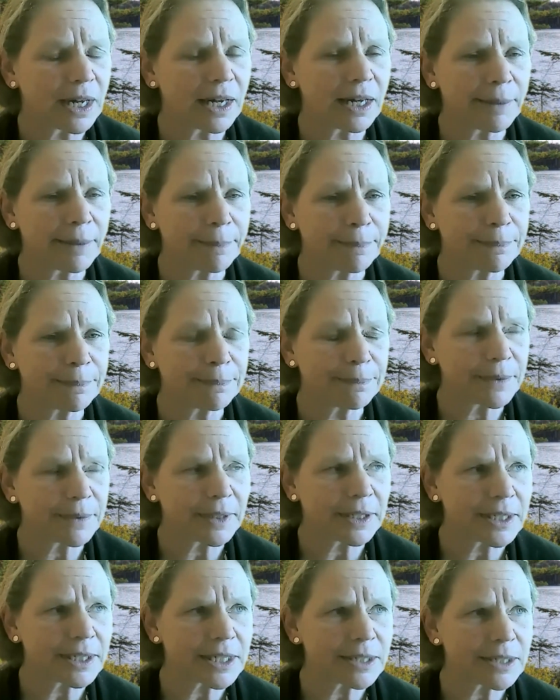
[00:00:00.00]
Um,
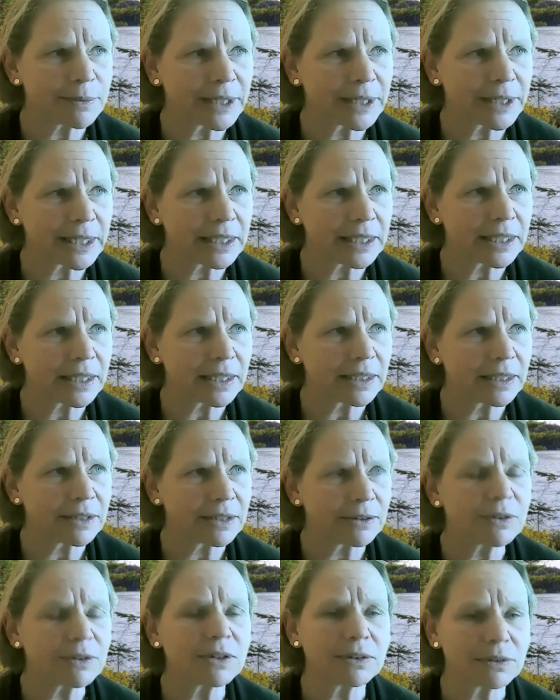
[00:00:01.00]
just want to, you
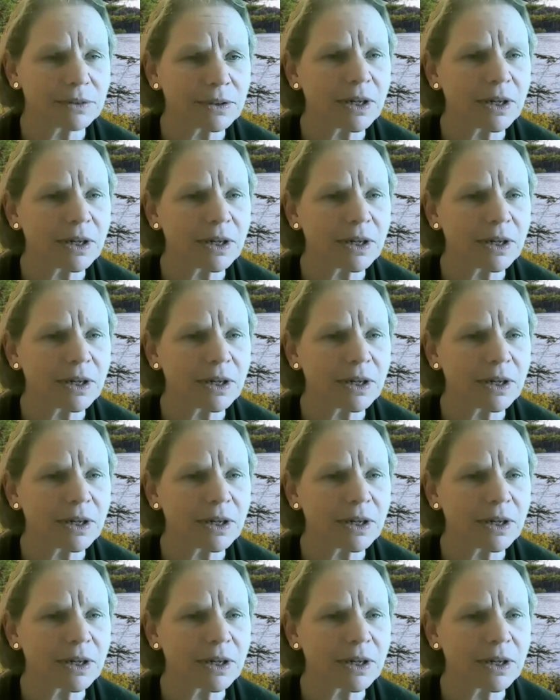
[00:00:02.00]
know,